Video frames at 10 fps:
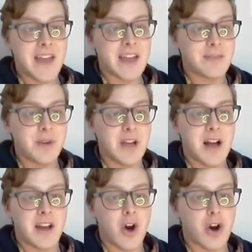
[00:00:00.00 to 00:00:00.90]
the
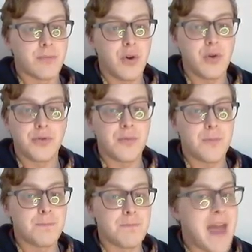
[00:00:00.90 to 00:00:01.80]
Espeon are both
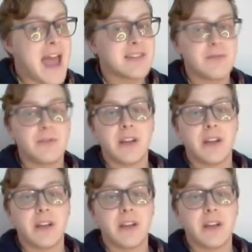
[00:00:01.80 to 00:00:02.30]
massively